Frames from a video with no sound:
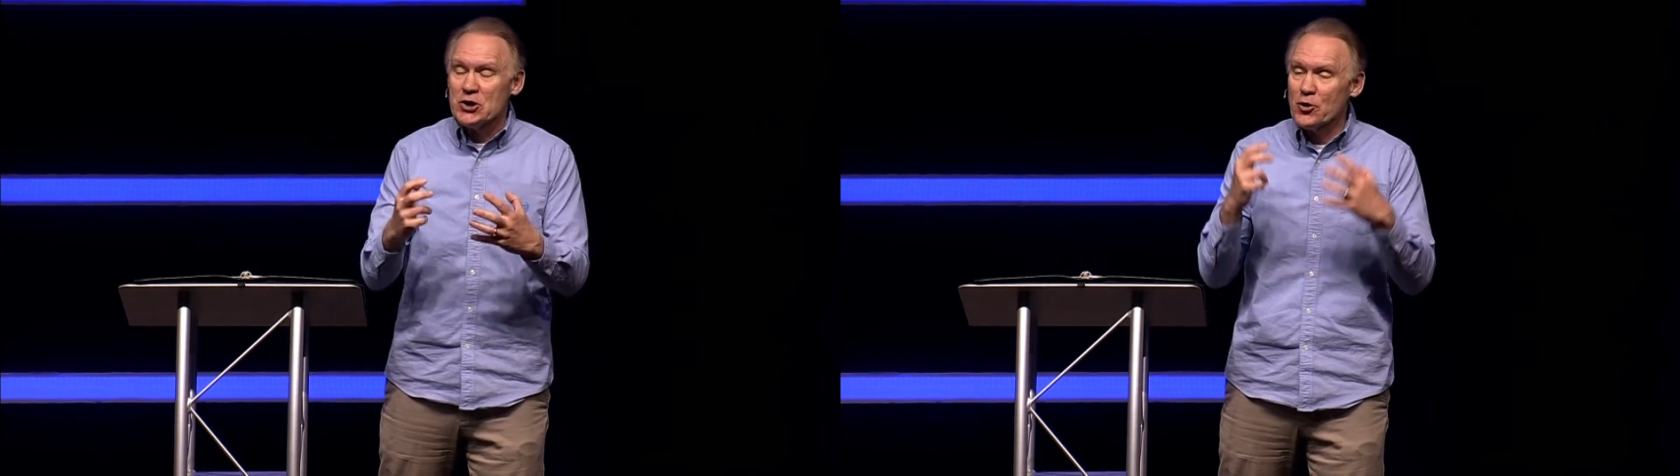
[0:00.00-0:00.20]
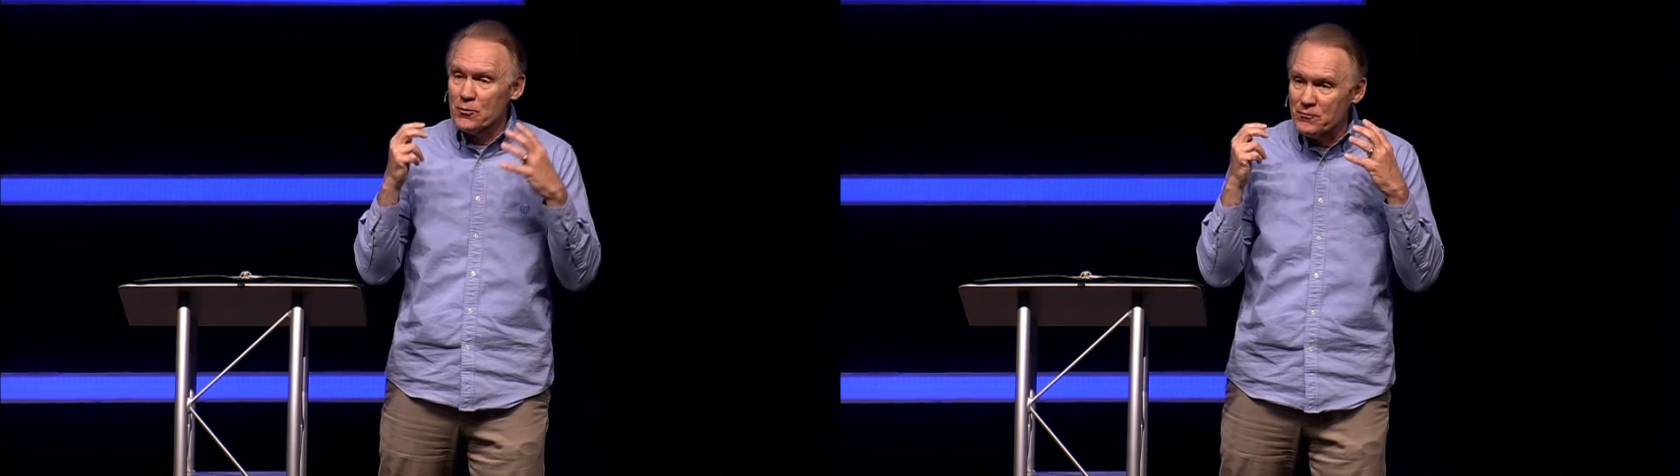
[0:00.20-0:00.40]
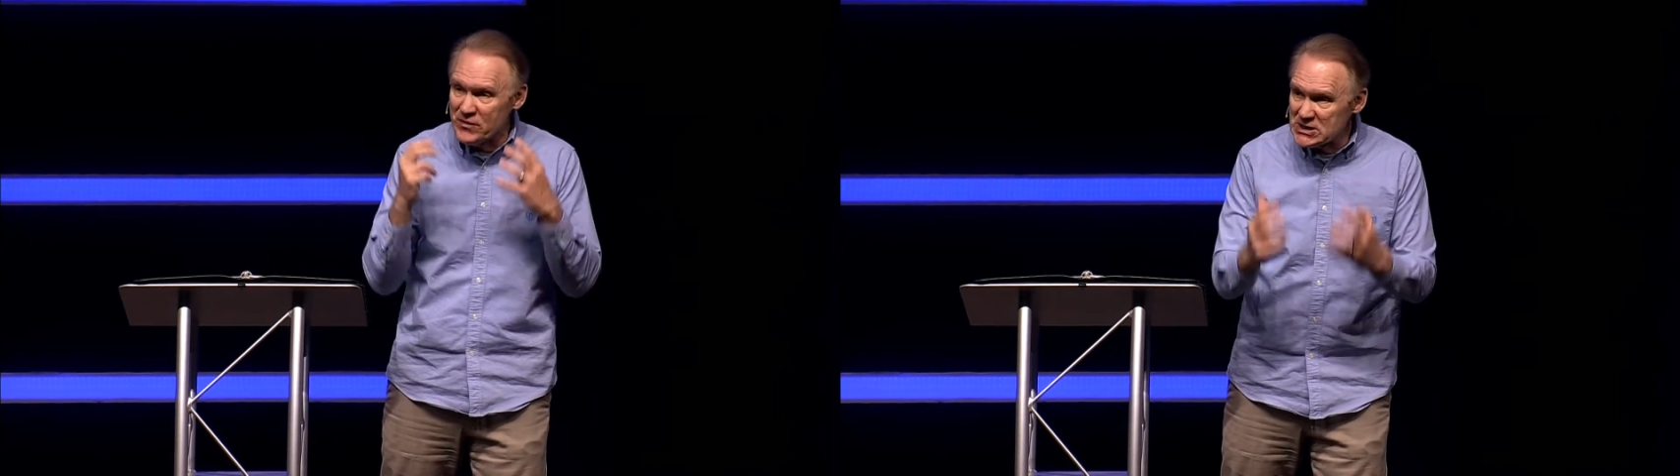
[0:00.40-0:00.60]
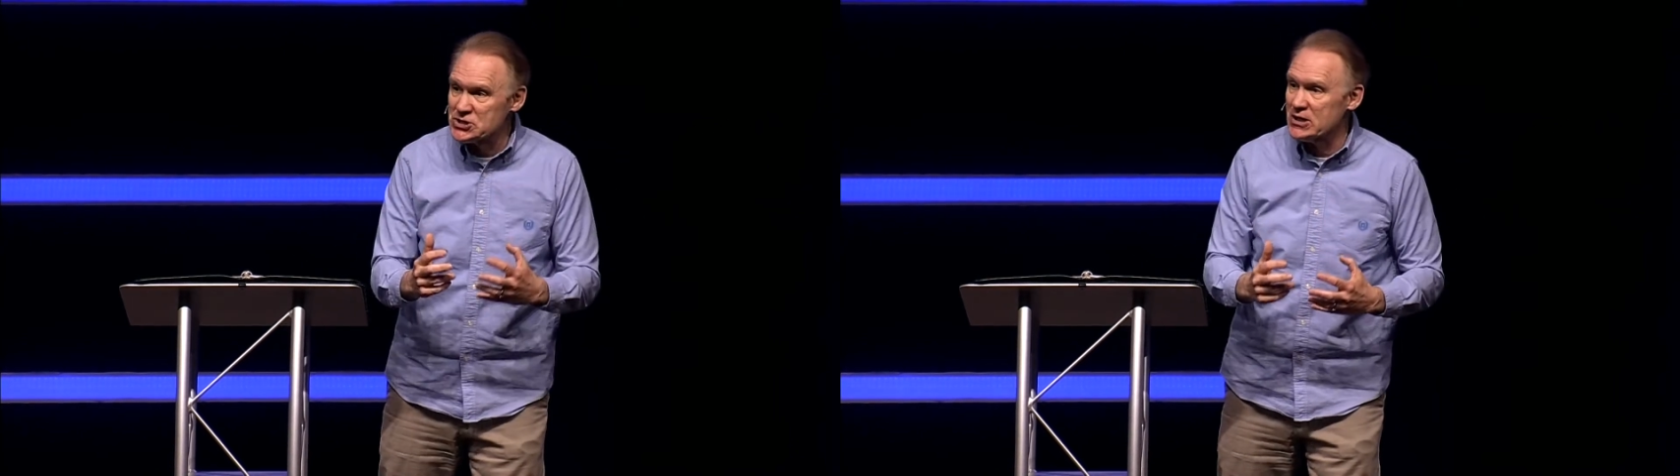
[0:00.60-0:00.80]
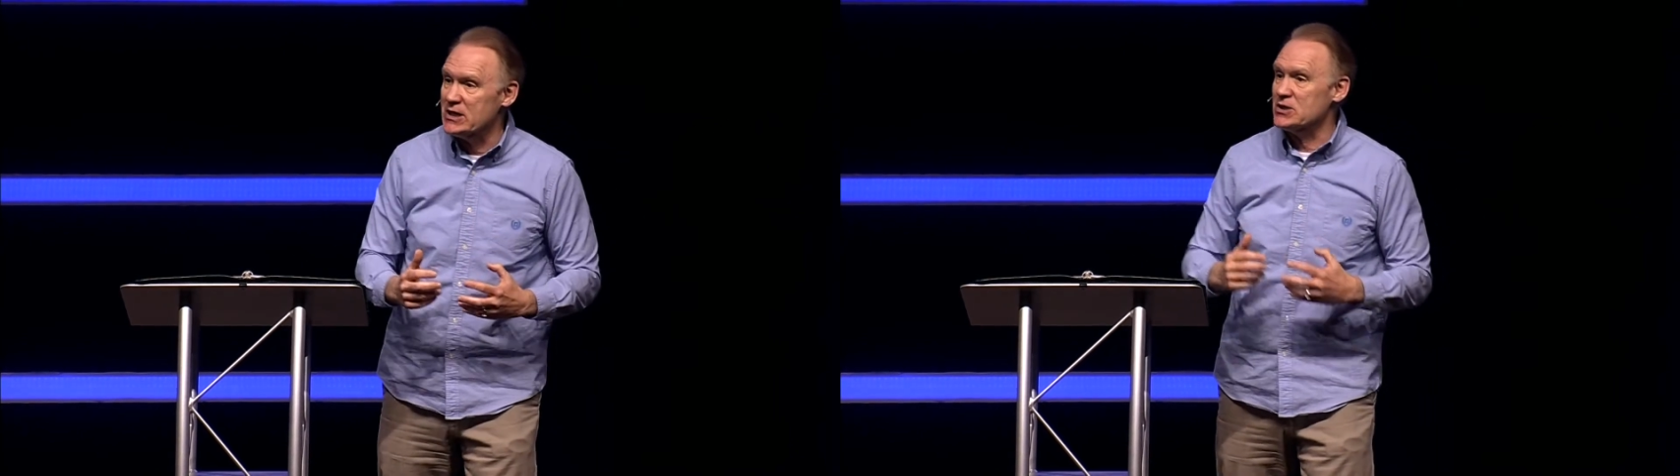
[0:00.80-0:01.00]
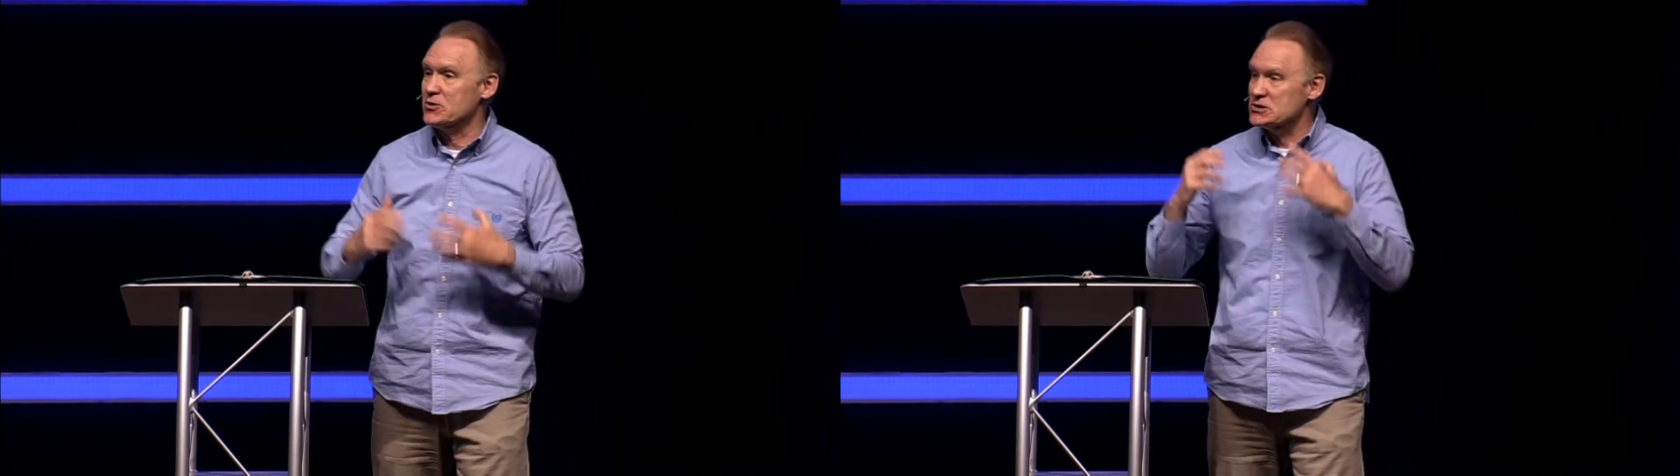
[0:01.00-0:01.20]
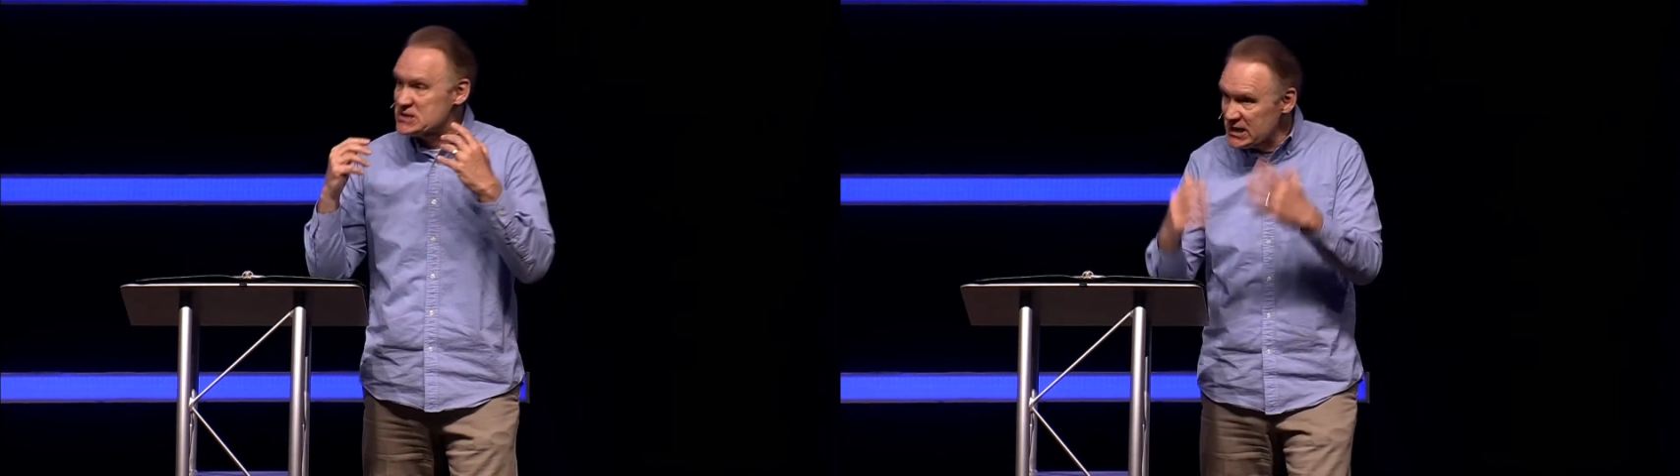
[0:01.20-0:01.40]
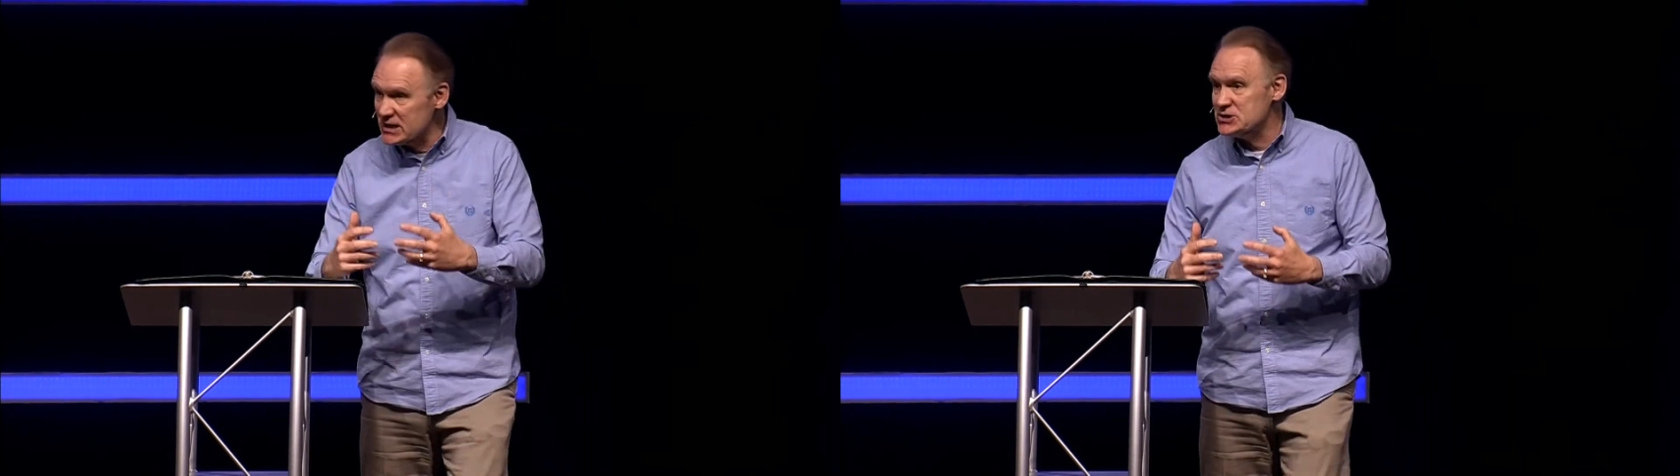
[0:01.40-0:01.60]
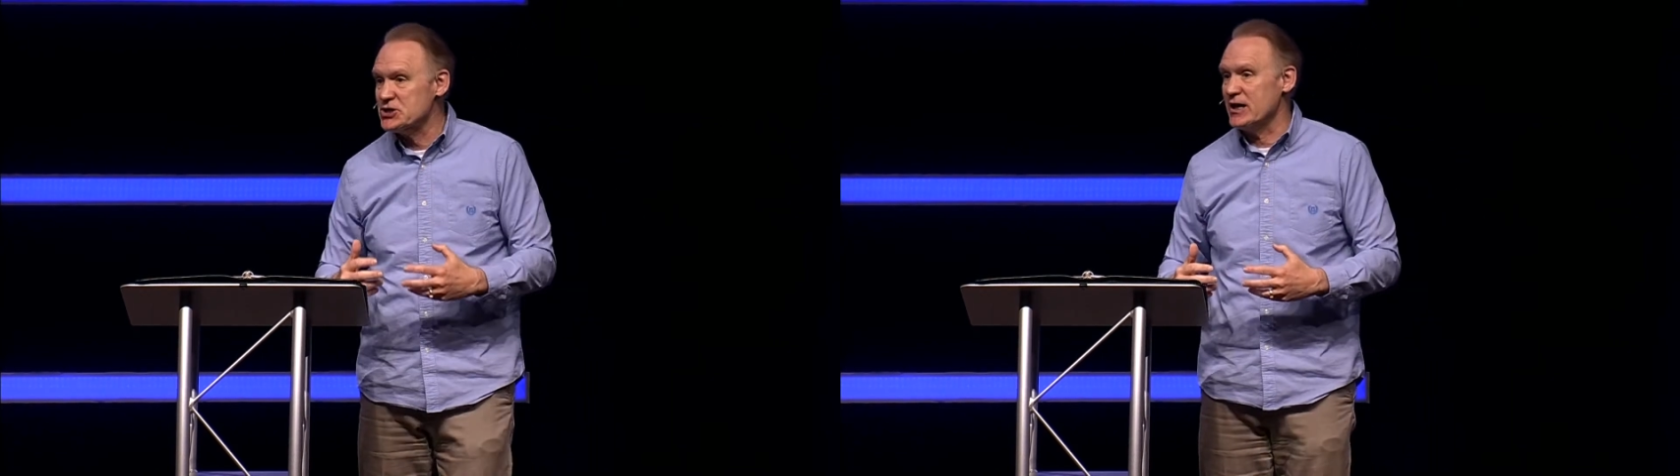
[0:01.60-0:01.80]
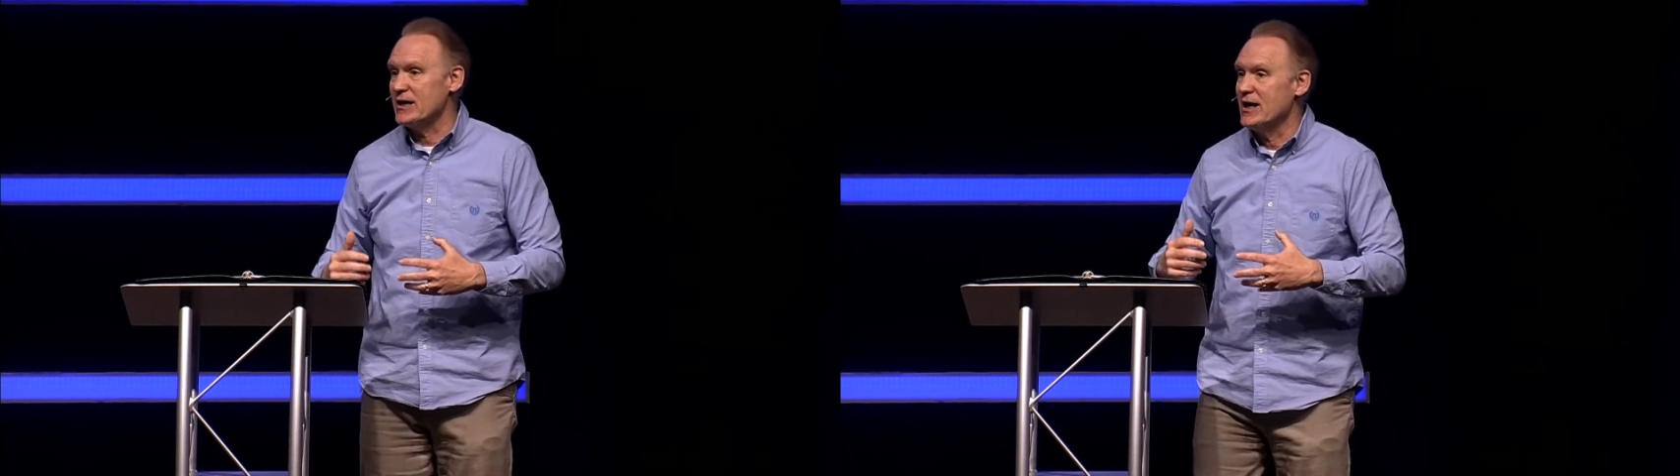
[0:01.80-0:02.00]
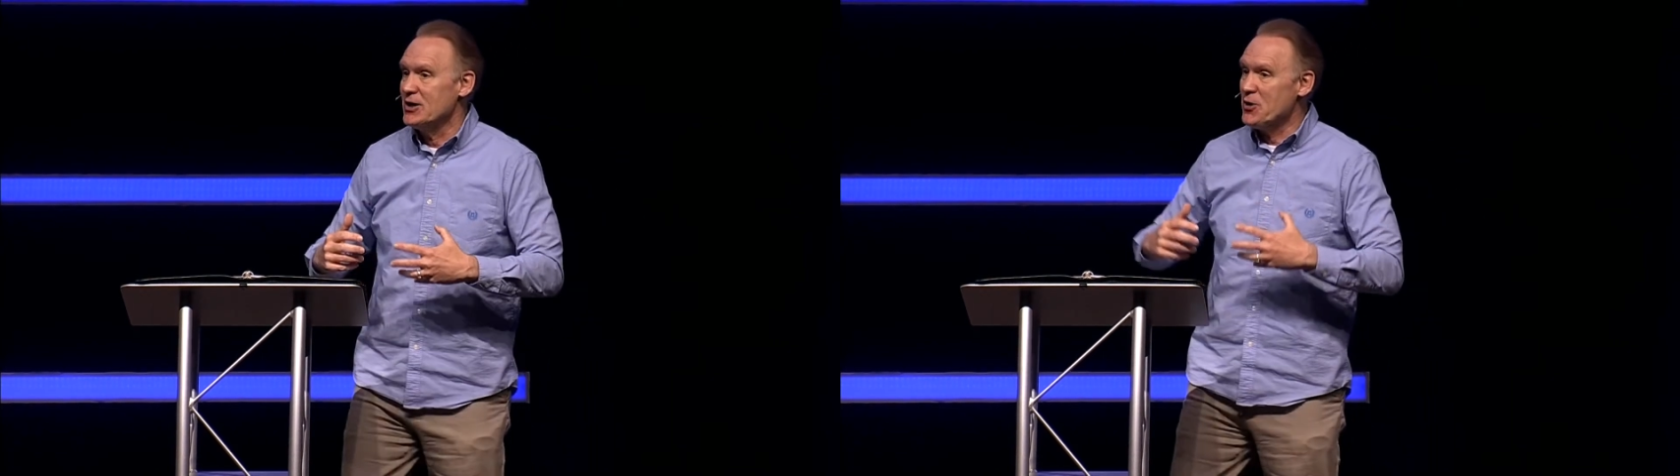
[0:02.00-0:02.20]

You're vigilant. You're diligent.